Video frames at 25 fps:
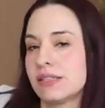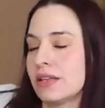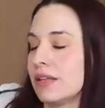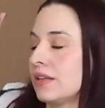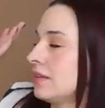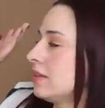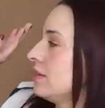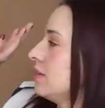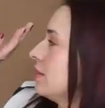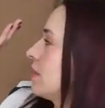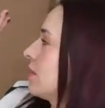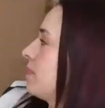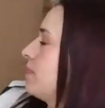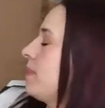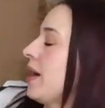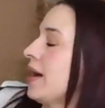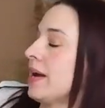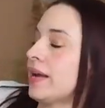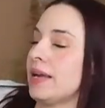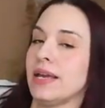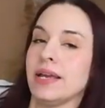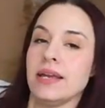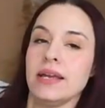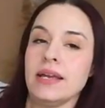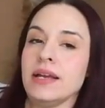look
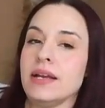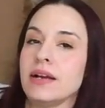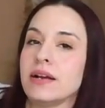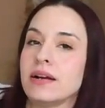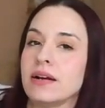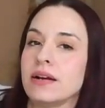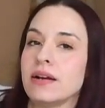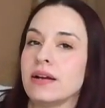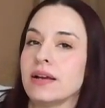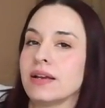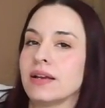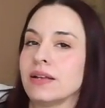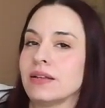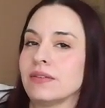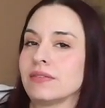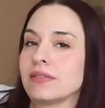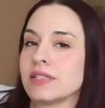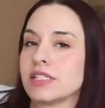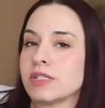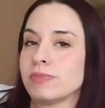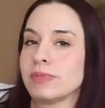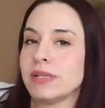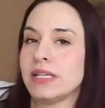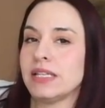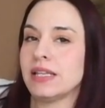back here and I'll
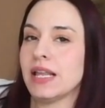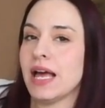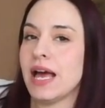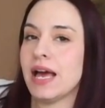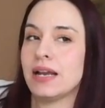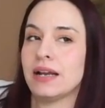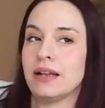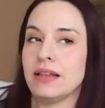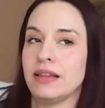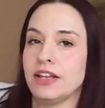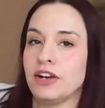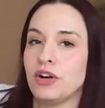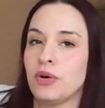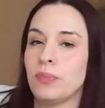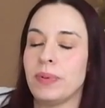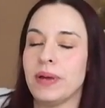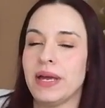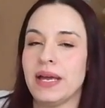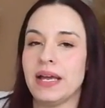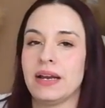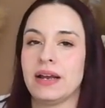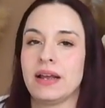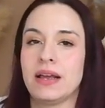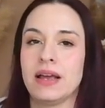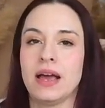explain that in a little
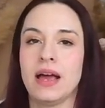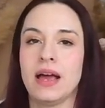bit.